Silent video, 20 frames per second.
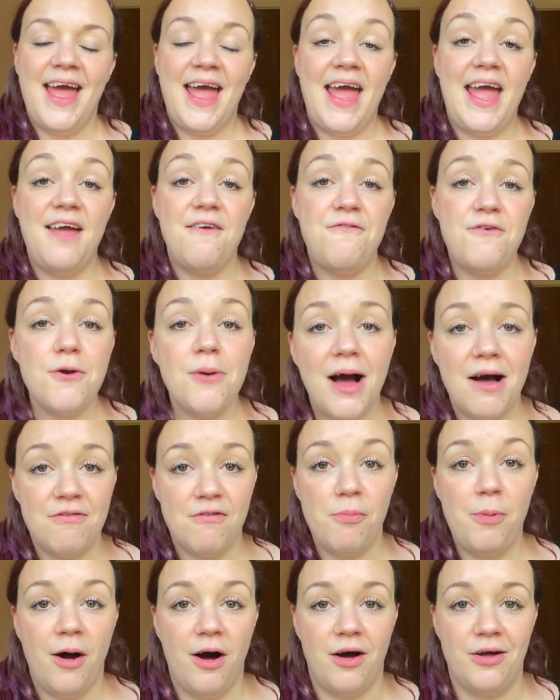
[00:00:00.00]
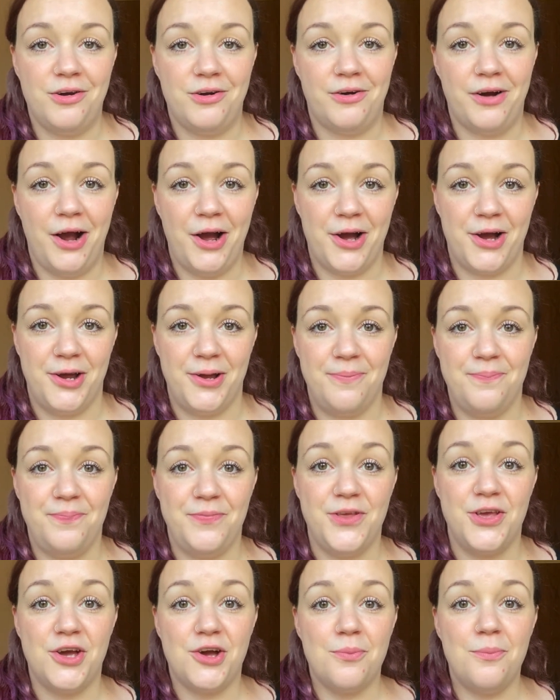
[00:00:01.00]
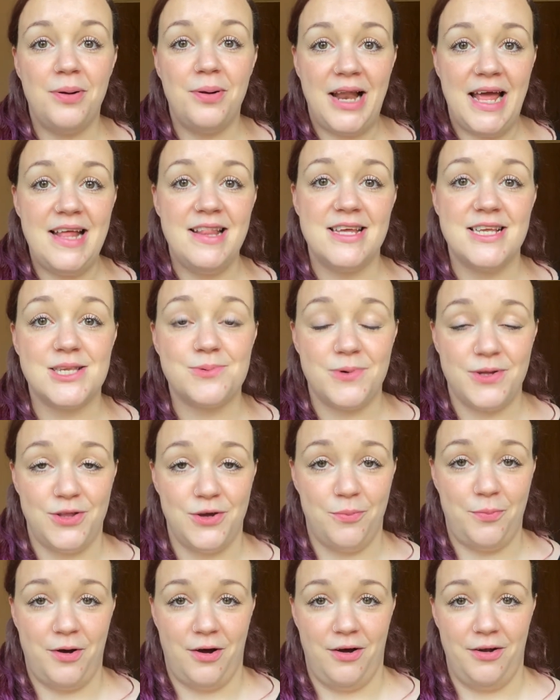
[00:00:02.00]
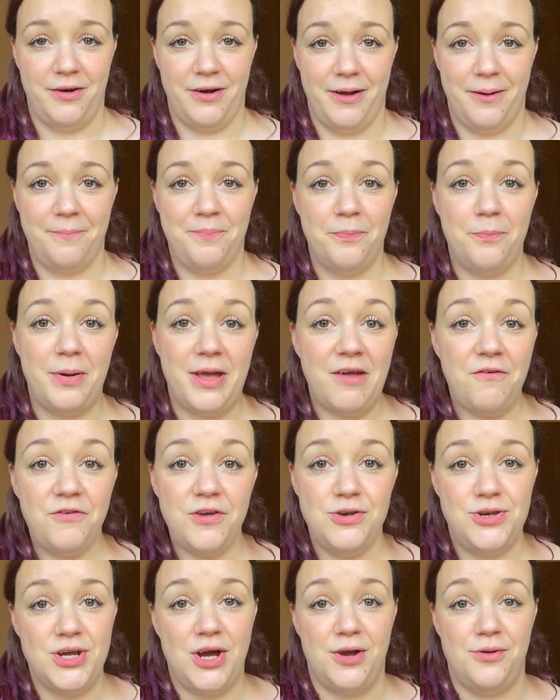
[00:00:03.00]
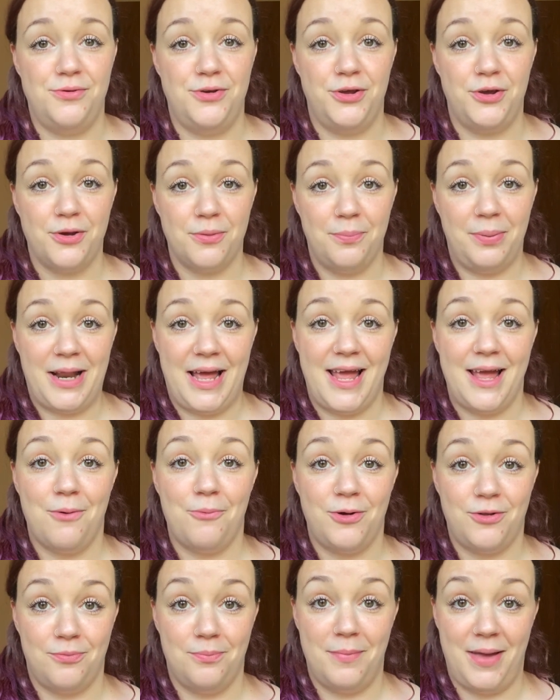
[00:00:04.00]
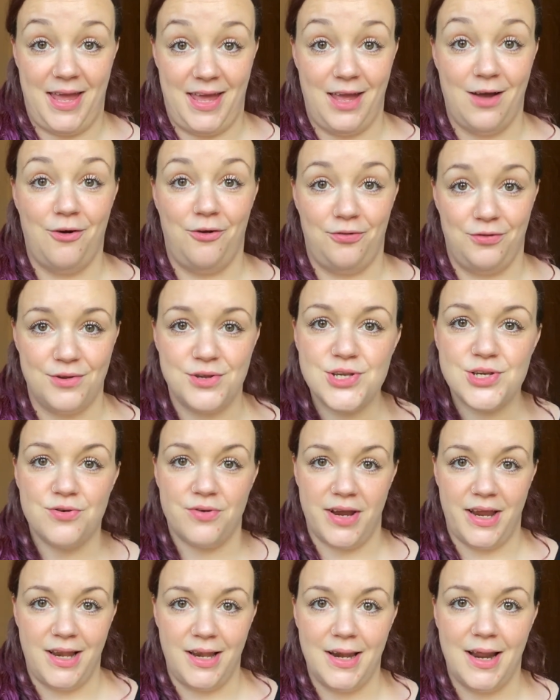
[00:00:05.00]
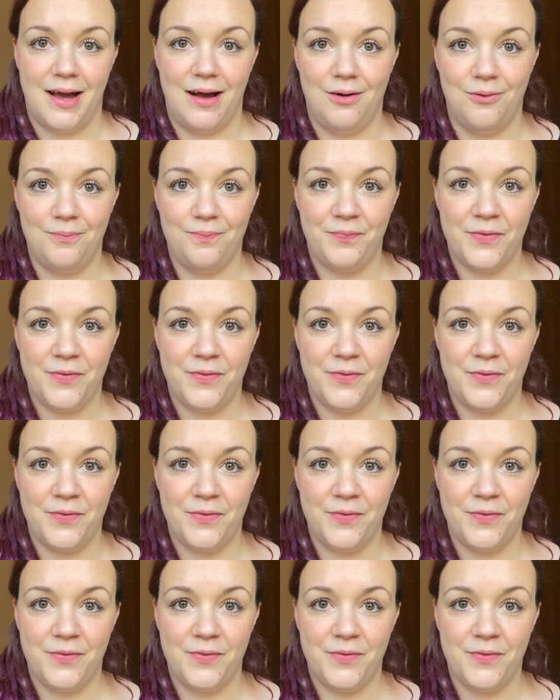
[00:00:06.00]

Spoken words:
If you have a partner at home, you can play this with your partner. But if you don't, you can play it with me on the screen now.